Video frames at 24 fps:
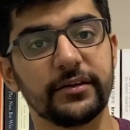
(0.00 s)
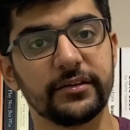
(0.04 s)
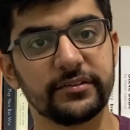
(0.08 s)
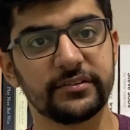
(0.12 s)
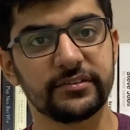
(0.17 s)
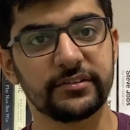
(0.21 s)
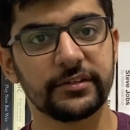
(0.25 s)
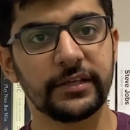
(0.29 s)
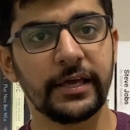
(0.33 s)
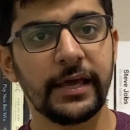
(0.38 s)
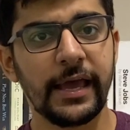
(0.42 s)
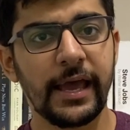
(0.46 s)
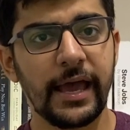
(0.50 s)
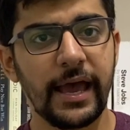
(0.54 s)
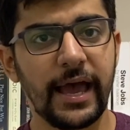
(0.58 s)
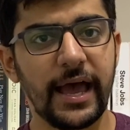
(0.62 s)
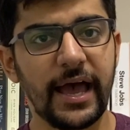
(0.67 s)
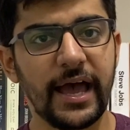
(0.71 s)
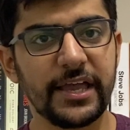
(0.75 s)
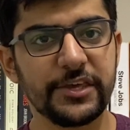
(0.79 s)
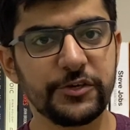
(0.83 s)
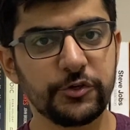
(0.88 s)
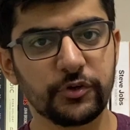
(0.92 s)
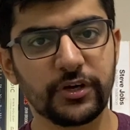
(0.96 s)
years,
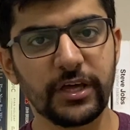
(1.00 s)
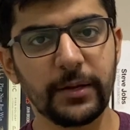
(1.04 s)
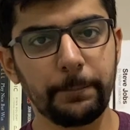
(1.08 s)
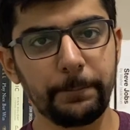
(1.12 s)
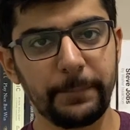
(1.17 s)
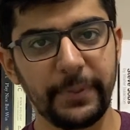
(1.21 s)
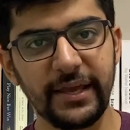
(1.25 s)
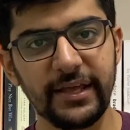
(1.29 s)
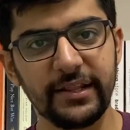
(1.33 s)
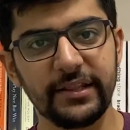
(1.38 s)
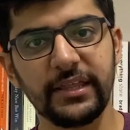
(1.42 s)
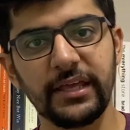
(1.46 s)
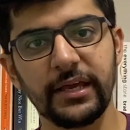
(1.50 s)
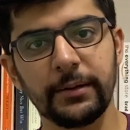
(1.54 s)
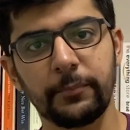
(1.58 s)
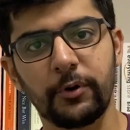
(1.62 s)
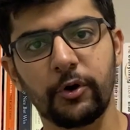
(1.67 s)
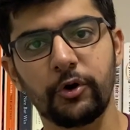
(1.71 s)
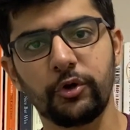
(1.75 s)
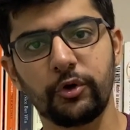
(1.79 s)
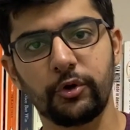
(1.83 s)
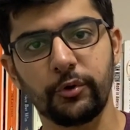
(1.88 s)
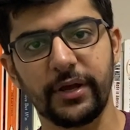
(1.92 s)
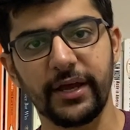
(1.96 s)
and you can pay the
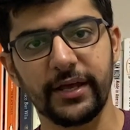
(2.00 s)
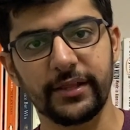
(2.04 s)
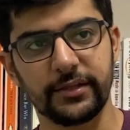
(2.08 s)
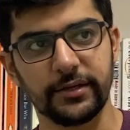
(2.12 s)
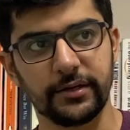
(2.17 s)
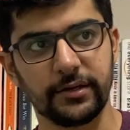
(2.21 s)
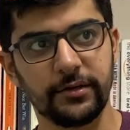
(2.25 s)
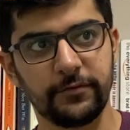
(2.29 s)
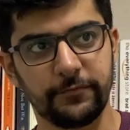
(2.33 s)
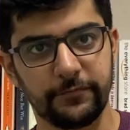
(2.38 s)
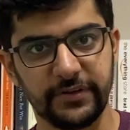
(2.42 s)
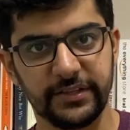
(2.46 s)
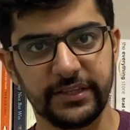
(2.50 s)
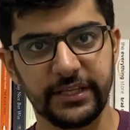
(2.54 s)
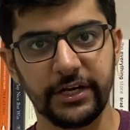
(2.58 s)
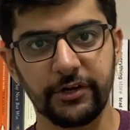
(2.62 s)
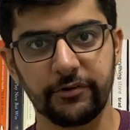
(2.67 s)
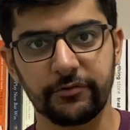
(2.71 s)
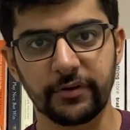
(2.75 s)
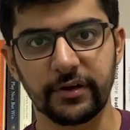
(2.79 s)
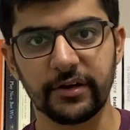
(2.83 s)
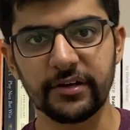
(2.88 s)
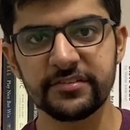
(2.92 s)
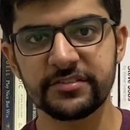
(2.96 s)
amount together with
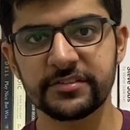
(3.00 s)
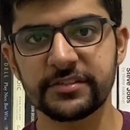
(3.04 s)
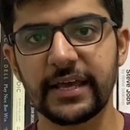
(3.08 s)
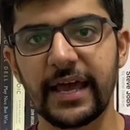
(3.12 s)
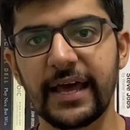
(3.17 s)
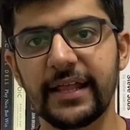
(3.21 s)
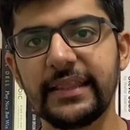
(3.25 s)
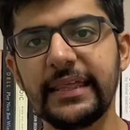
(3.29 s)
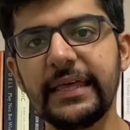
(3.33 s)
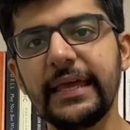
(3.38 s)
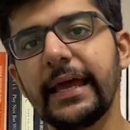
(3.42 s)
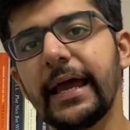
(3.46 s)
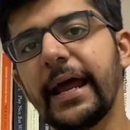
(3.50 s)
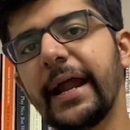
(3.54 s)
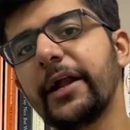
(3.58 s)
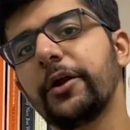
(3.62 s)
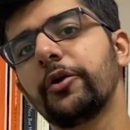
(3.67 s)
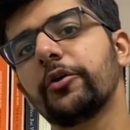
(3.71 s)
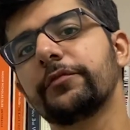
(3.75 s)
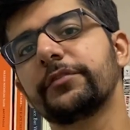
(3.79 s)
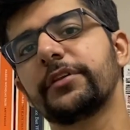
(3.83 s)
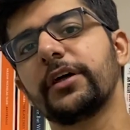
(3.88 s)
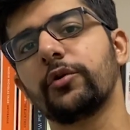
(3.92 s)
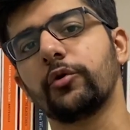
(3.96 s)
interest at the
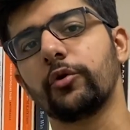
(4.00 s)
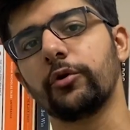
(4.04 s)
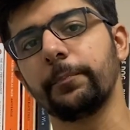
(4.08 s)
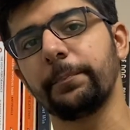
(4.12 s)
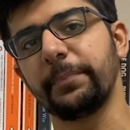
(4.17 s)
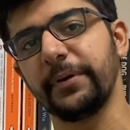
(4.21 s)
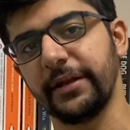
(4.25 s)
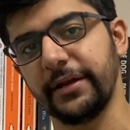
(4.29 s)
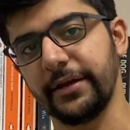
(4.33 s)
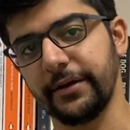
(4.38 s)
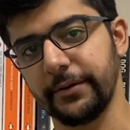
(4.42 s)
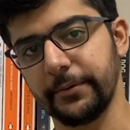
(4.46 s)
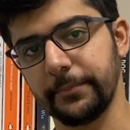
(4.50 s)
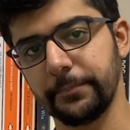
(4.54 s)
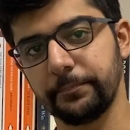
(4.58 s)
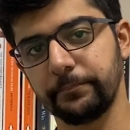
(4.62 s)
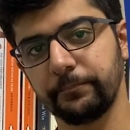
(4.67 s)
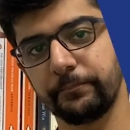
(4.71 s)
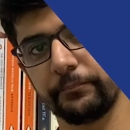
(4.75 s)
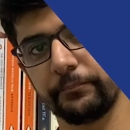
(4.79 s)
end of the loan period.